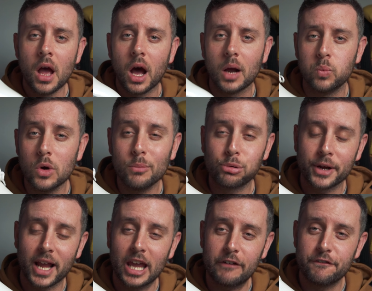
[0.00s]
I will
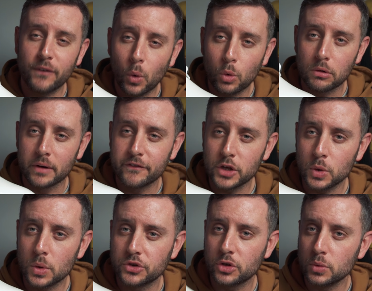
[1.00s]
bring a full
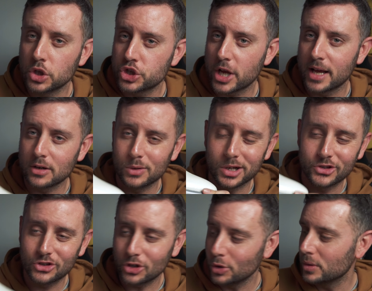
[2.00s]
review to the channel as
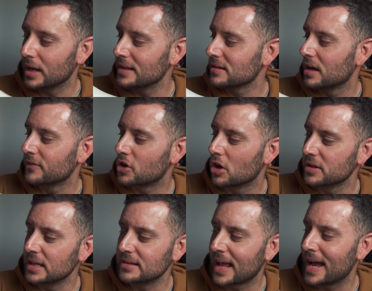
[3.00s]
soon as I've got
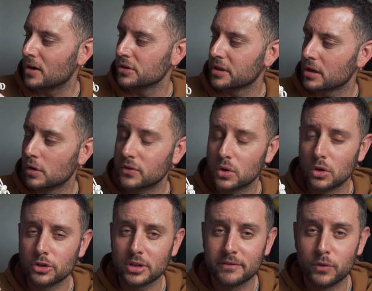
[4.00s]
these out on the golf
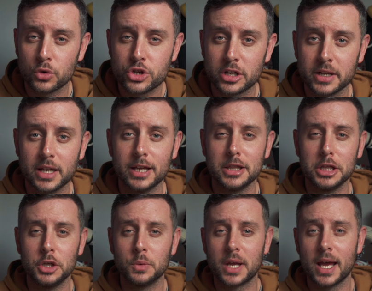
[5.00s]
course. Unfortunately, in
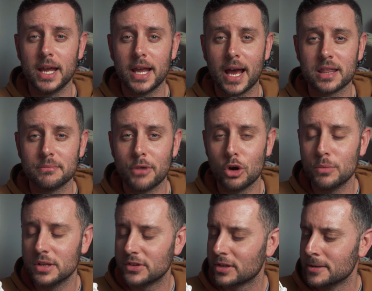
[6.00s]
the UK at the
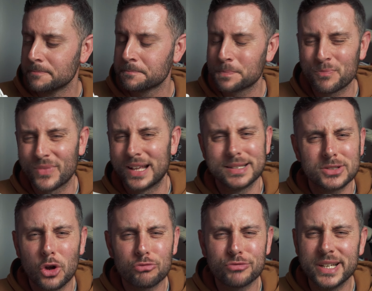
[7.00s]
moment, it's
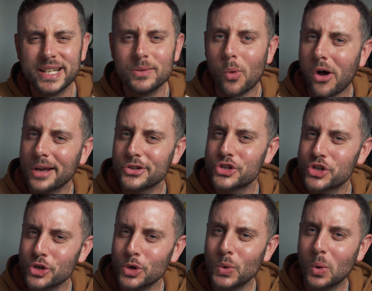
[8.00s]
not really white
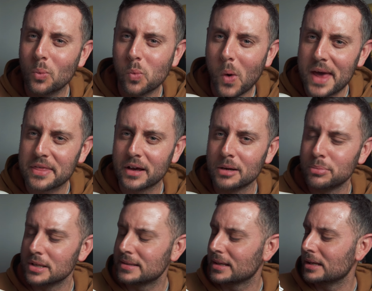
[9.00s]
shoe weather,
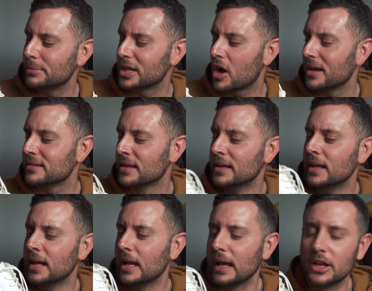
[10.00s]
but guys,
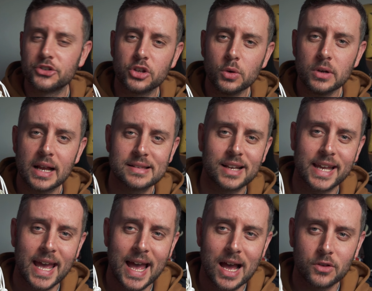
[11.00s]
as soon as I
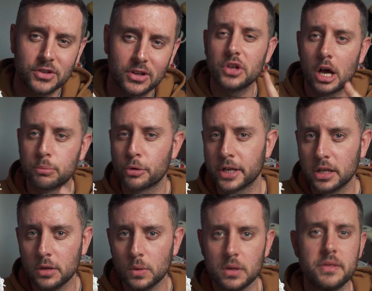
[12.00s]
get out, I'll bring
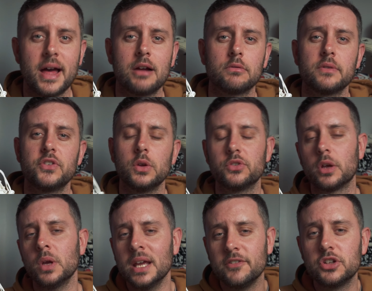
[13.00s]
you that review. So
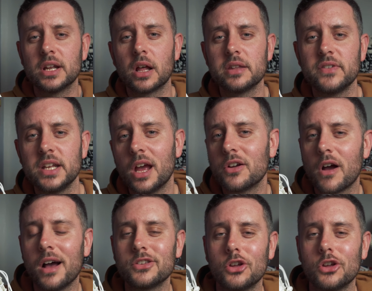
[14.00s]
if you did like the video, guys,